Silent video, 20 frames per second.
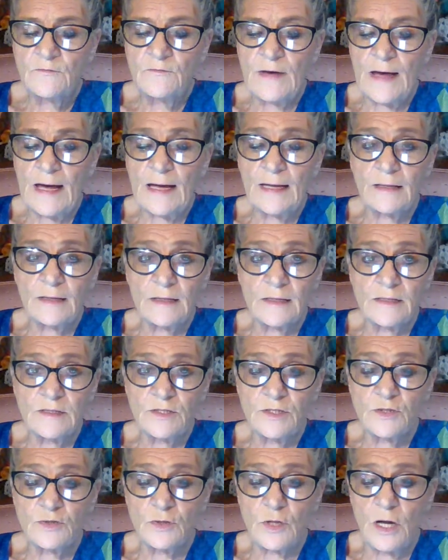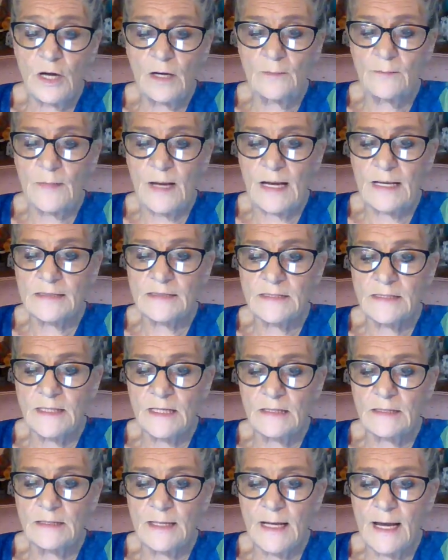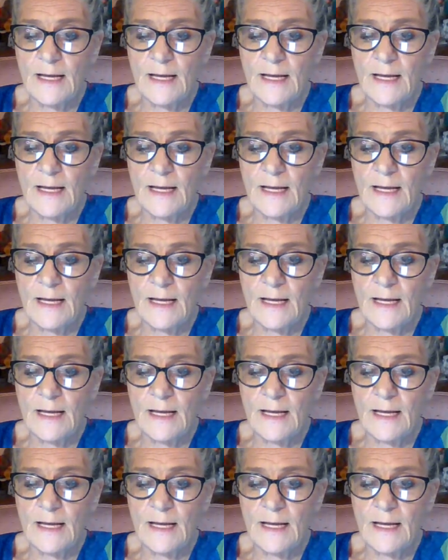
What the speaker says: Finally, struck by a sudden